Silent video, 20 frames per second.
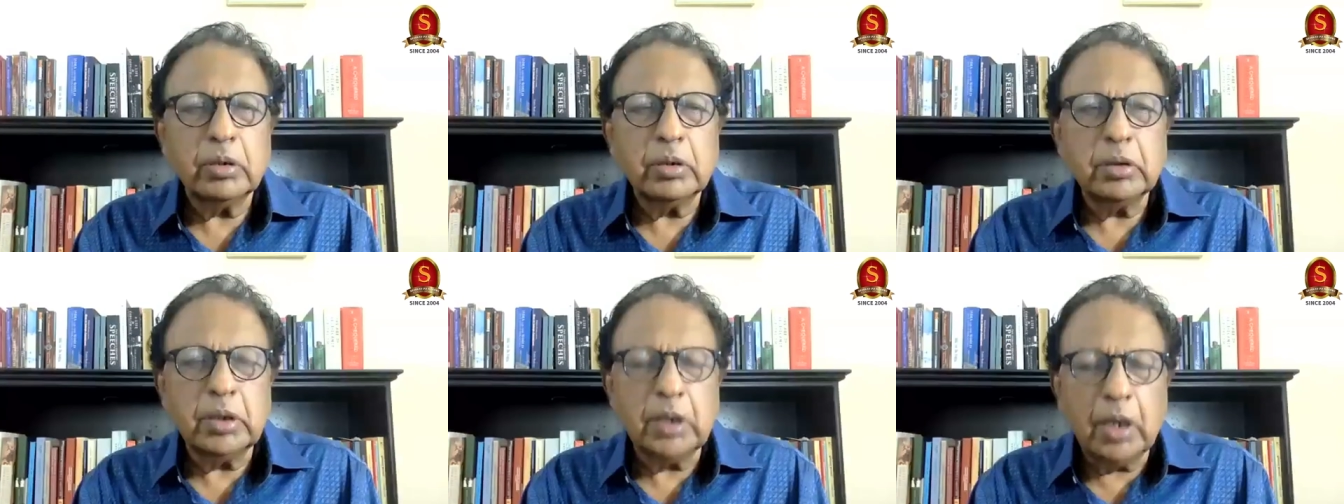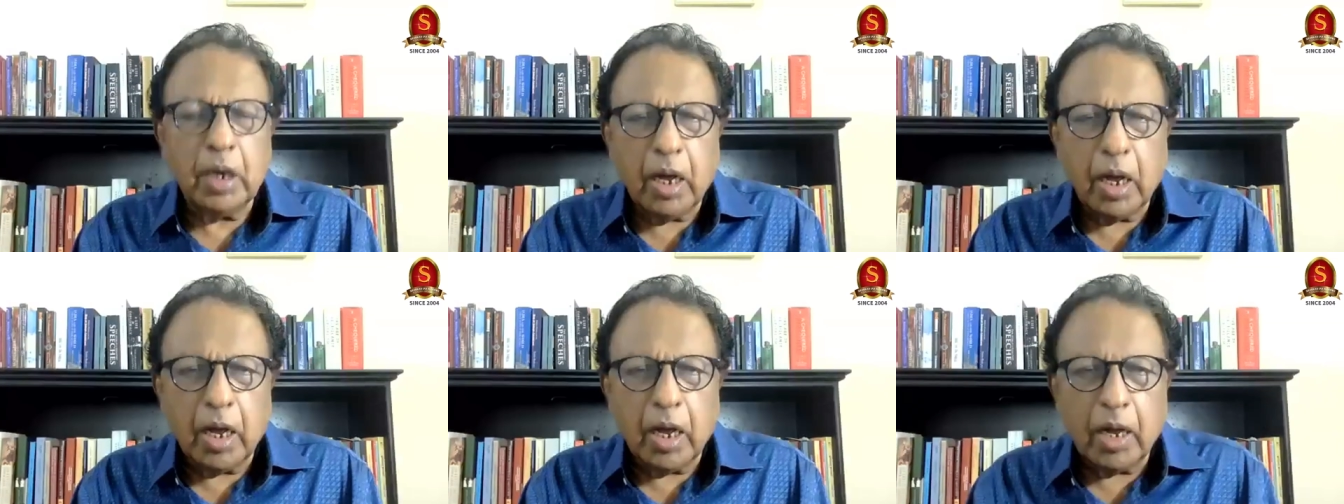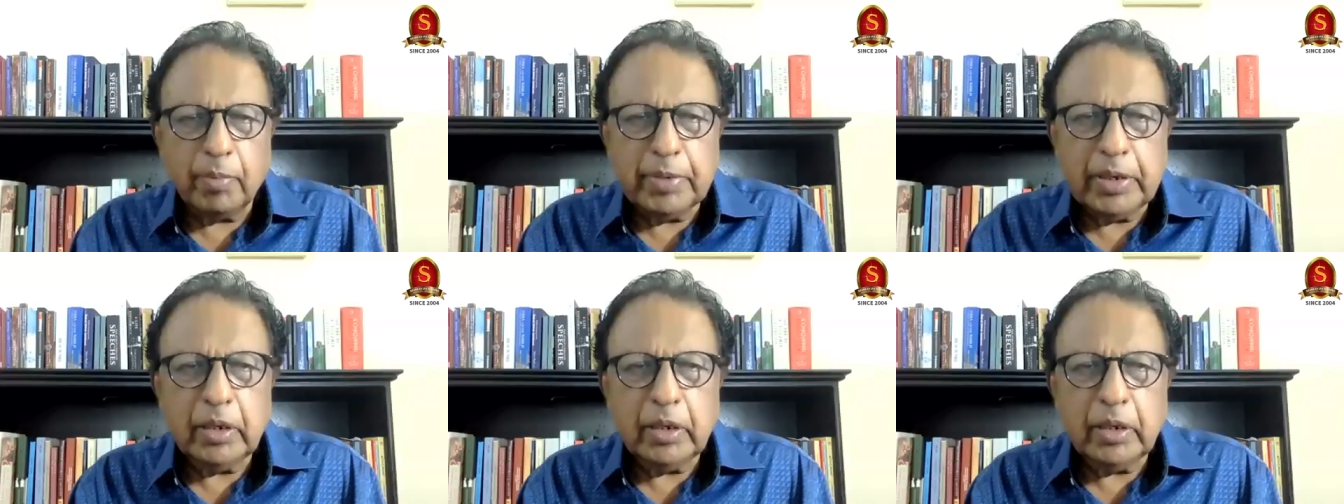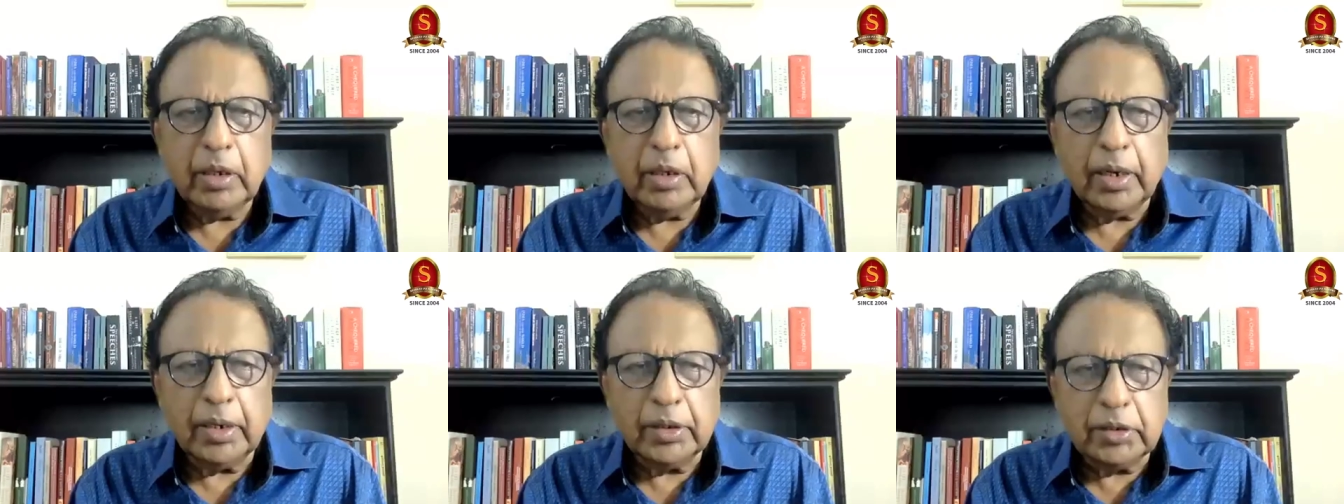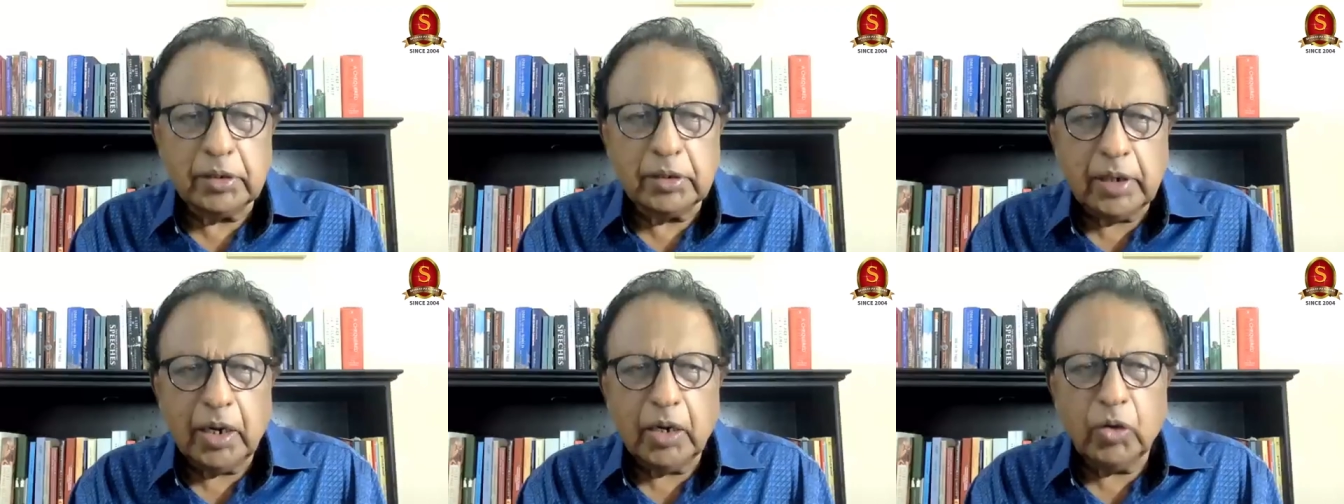The army is
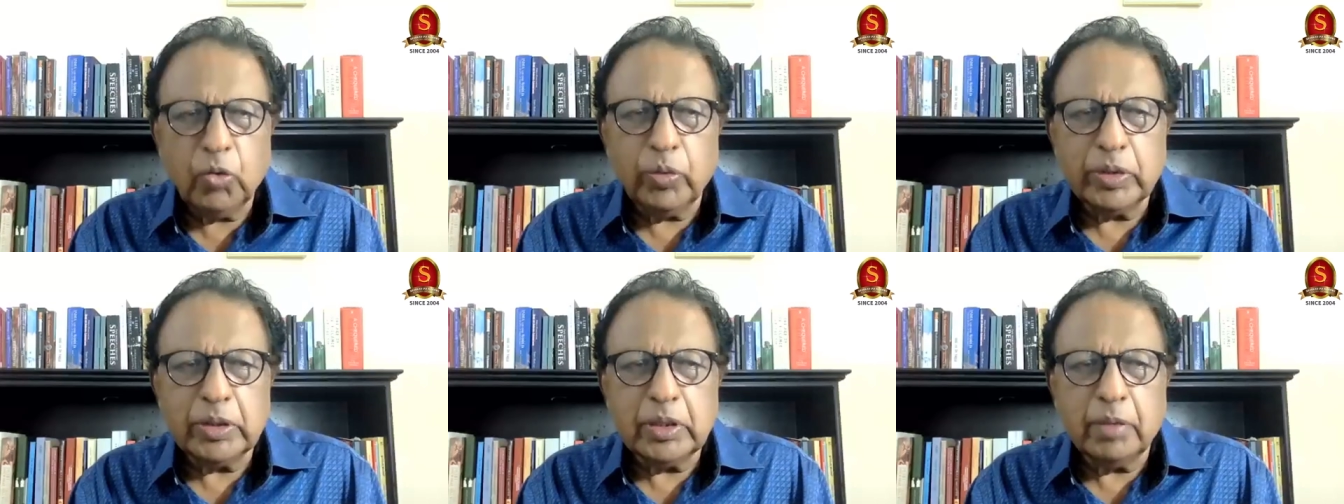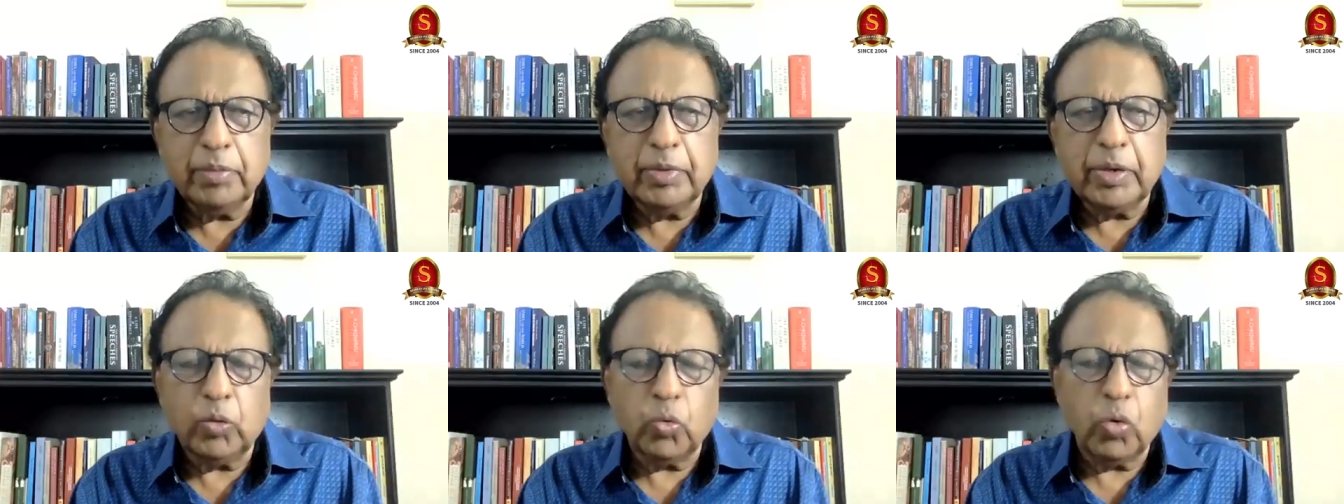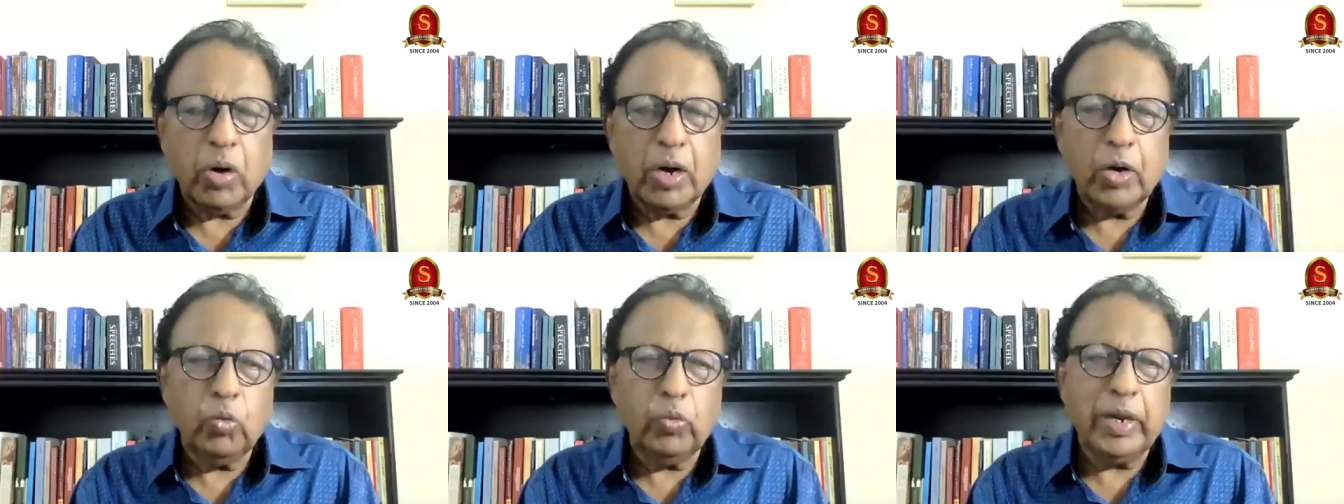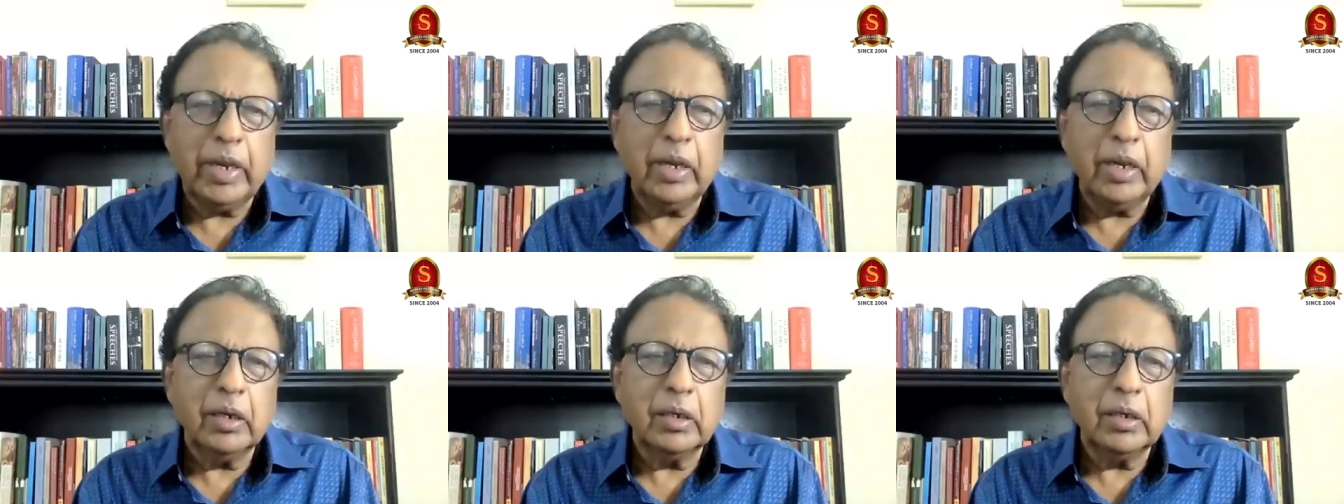dealing with them in one way,